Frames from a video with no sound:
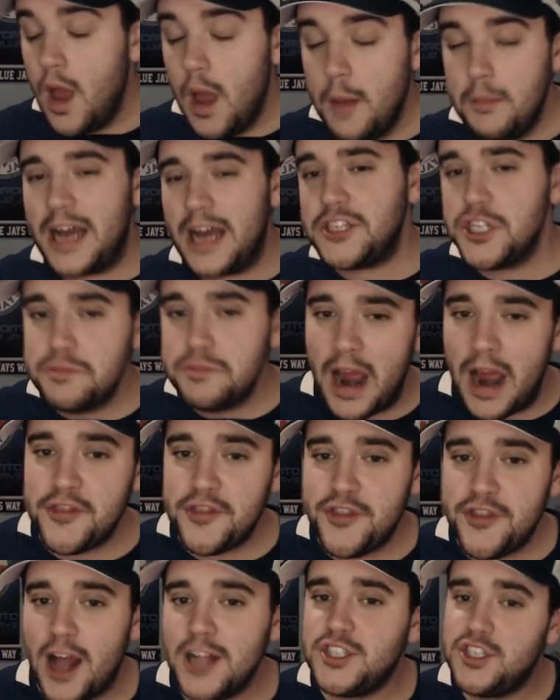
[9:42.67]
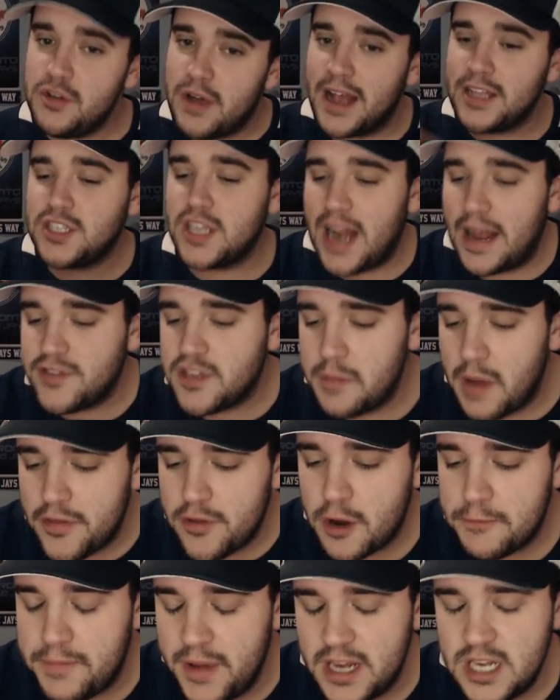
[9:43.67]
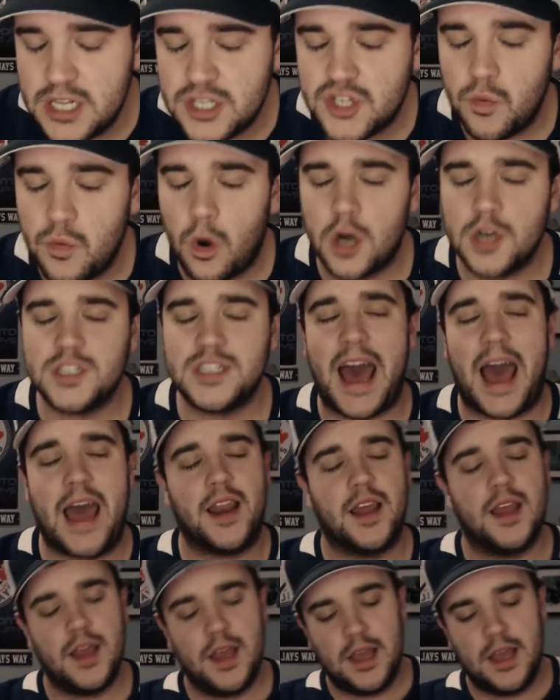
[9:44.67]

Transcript: But that's just my thoughts. You guys can have some other opinions towards that.